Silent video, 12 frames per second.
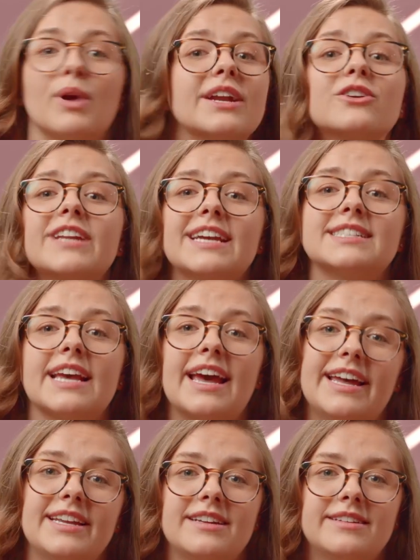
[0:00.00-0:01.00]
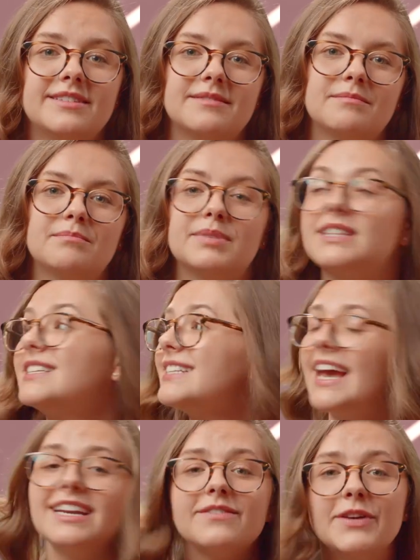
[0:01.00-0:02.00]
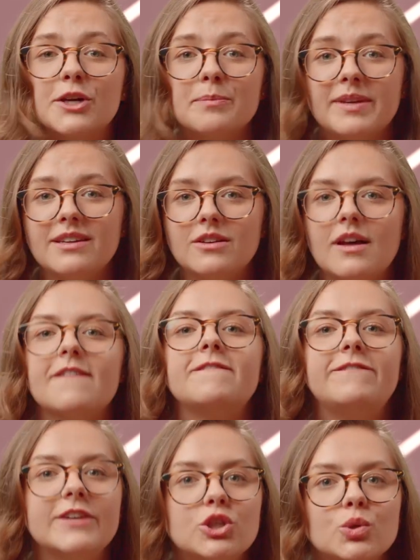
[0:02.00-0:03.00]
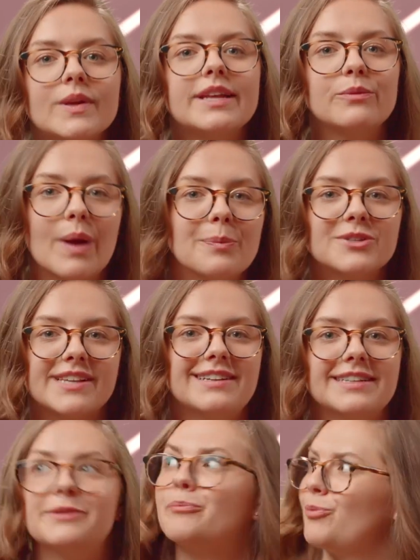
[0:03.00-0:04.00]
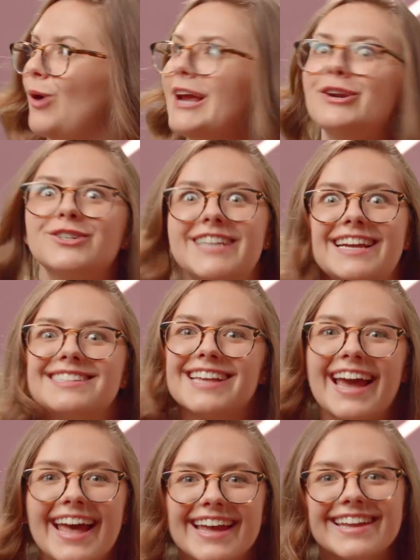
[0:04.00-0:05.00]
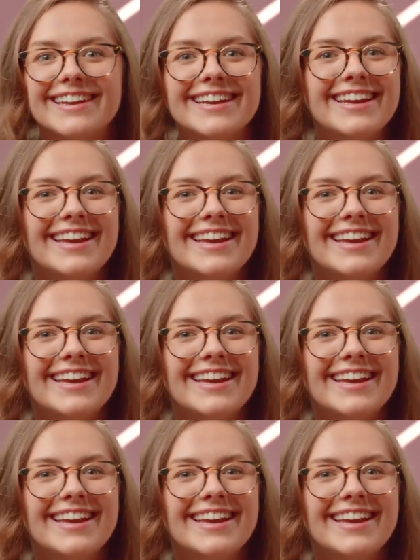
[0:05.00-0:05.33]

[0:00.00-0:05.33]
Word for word: brighter days ahead but this end of year appeal visually represented brighter days ahead.